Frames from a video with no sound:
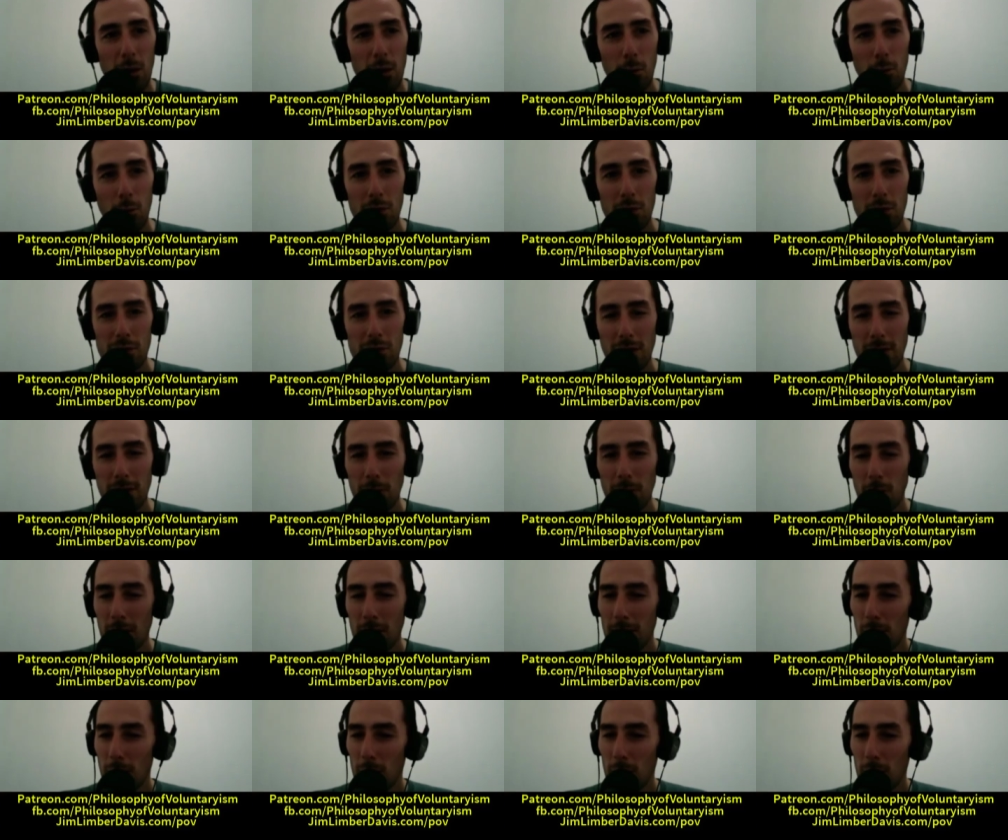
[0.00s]
wishing
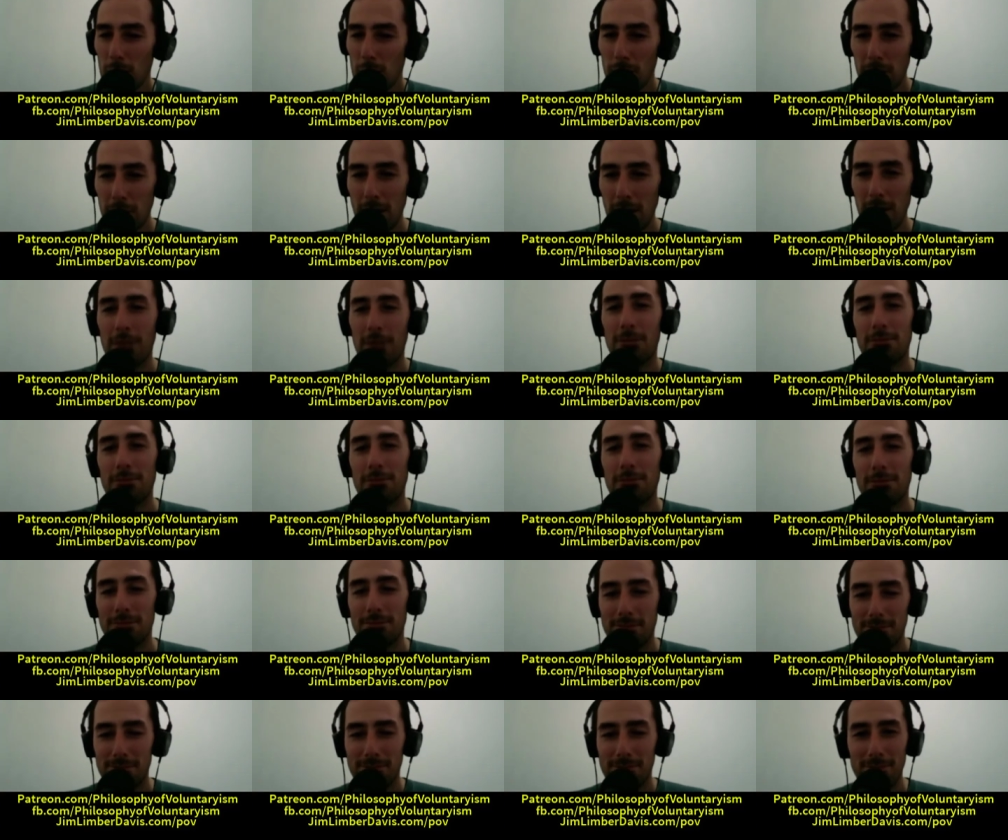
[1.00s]
everyone have a wonderful day.
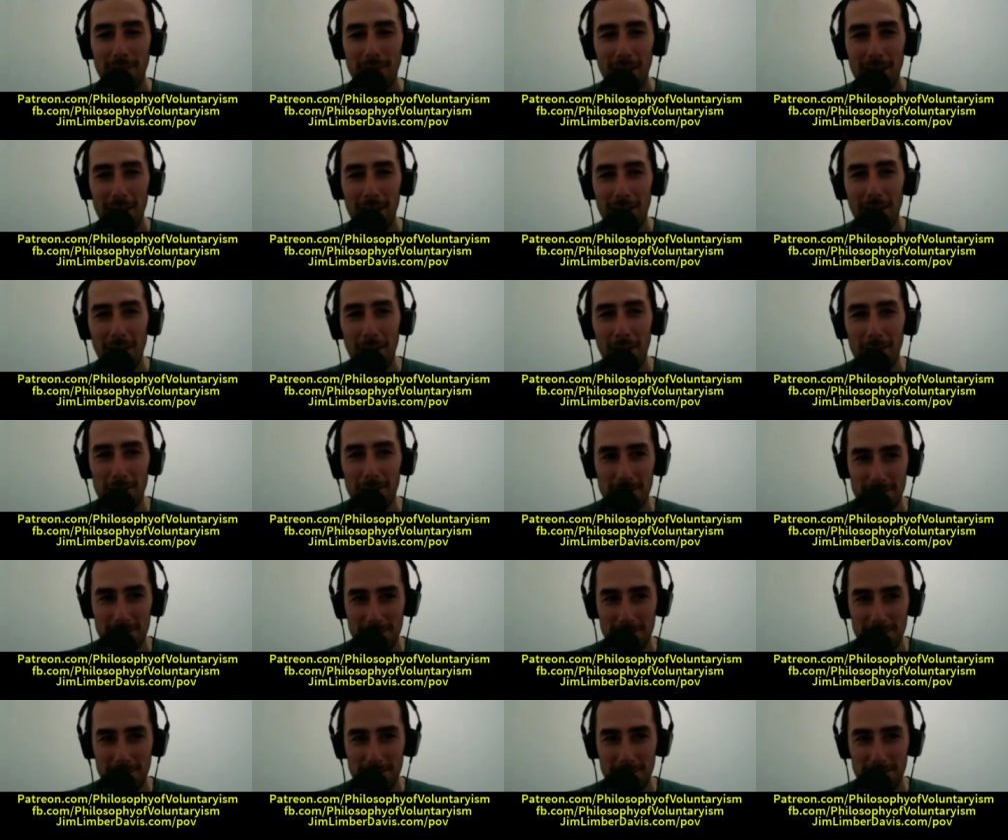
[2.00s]
Take care.